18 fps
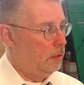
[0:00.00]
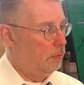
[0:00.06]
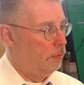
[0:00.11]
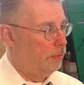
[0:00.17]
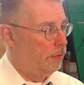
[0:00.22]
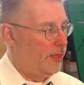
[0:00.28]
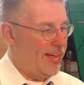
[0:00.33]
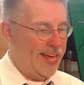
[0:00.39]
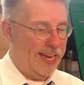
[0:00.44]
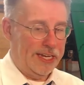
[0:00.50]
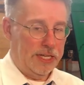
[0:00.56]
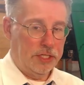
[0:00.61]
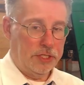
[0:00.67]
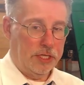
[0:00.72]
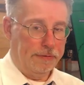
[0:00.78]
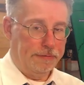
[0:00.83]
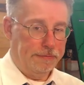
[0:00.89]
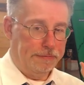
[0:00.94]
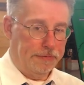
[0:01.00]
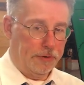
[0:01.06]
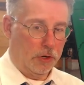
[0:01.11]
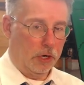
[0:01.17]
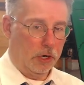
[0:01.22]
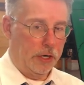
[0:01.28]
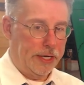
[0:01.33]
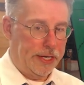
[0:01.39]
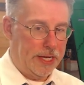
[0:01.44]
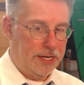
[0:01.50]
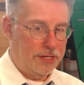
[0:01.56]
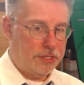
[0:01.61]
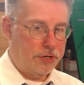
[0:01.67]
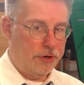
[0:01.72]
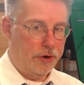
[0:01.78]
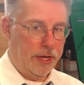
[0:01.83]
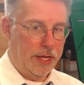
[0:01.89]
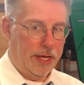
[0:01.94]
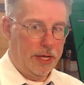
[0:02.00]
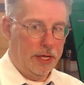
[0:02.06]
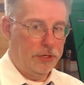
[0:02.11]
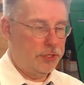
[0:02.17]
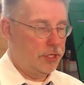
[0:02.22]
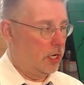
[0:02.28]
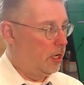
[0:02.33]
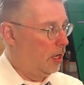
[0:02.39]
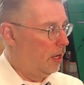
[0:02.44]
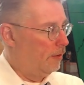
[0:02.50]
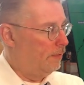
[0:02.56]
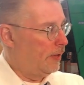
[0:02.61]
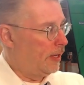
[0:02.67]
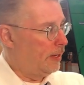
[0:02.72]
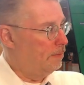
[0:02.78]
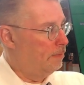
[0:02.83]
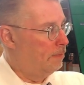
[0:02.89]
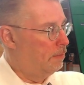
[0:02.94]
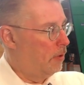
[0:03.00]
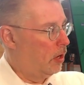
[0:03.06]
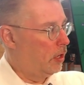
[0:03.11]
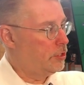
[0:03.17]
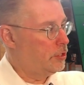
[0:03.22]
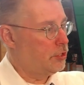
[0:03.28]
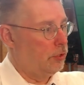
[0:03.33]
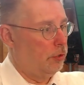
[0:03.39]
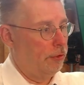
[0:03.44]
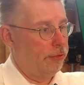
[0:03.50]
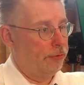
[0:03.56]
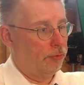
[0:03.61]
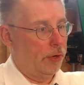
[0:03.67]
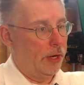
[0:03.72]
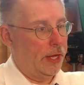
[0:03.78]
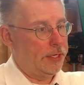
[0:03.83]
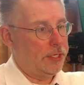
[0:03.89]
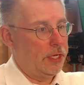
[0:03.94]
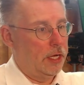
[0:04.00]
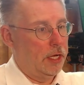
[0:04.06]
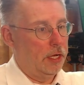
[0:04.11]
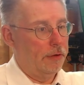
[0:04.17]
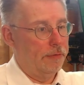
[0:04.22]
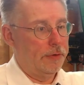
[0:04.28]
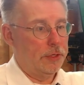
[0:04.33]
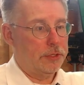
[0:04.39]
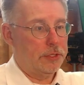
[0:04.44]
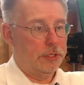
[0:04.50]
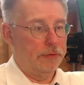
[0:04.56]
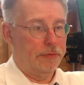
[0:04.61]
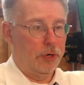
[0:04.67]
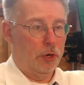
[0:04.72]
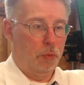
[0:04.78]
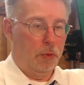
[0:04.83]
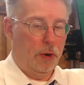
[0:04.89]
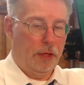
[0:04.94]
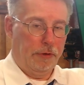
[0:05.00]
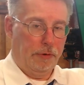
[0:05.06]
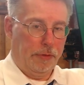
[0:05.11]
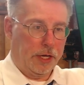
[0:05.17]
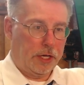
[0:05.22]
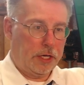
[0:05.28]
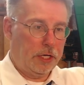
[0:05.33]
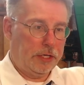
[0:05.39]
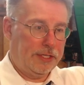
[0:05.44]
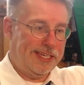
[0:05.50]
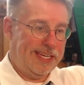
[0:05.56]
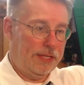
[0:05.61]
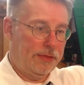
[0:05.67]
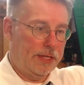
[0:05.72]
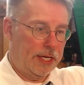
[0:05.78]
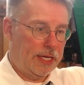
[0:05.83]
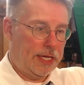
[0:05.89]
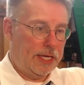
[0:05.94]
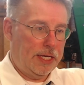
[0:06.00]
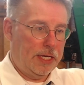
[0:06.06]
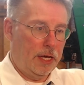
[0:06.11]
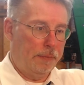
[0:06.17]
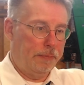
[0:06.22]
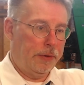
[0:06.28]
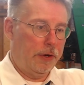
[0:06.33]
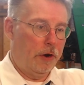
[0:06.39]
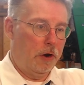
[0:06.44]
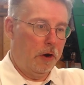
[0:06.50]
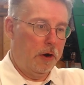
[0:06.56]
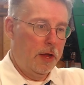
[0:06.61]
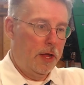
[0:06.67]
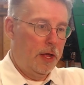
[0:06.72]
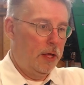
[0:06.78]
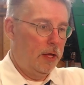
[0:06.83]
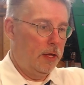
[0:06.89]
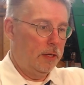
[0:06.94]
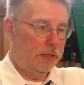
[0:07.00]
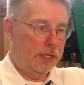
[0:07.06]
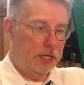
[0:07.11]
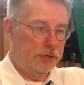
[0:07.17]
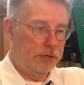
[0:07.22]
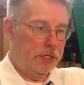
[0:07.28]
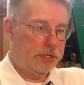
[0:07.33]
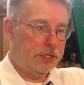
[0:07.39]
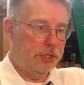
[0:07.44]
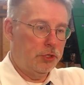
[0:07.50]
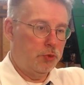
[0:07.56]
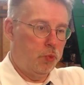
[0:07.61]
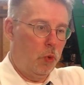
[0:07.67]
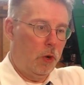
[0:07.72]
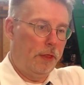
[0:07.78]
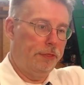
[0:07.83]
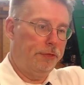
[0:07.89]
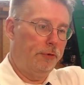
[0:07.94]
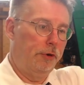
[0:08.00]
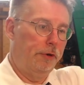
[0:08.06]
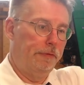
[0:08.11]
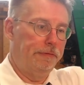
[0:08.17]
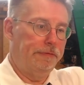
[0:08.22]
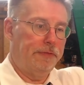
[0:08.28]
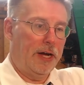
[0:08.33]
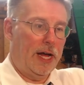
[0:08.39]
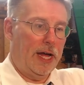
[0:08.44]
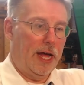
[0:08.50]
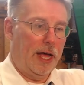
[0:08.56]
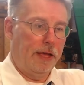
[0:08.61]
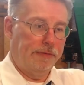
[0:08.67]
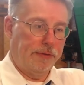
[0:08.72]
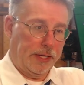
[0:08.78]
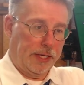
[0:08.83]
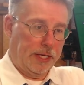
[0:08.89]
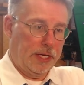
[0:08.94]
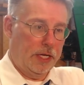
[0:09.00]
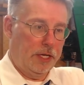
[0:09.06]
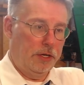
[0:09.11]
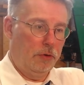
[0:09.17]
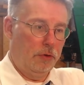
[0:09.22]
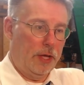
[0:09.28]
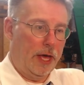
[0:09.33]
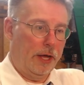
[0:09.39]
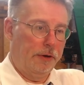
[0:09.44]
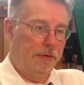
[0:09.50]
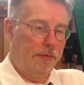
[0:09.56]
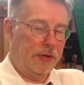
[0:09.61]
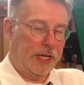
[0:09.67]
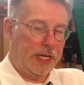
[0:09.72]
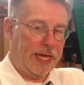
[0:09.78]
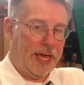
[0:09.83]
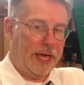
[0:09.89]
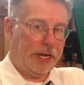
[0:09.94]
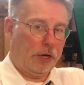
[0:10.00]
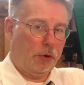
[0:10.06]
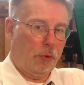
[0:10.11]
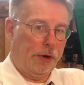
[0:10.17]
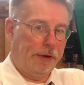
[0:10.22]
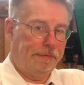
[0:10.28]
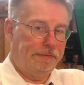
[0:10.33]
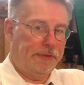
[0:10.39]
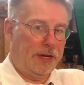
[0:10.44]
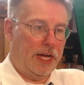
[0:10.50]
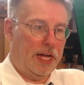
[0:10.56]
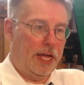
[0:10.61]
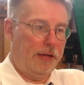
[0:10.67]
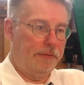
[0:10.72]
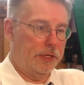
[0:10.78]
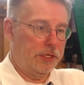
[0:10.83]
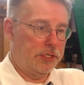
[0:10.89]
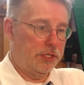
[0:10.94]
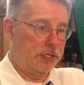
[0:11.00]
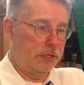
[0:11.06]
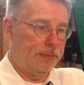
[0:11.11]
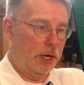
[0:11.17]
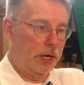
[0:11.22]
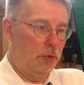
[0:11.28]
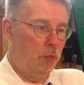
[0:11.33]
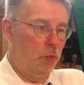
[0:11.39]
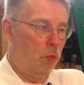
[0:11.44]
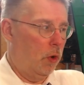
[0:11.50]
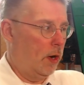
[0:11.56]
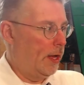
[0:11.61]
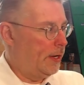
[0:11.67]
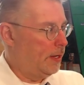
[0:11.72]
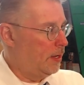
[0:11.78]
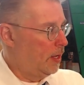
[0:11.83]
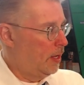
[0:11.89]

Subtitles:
That is the far eastern edge of a marginal threat of severe weather. The key up here, conditions 1 through 5, again, out of category 5, this is about a 1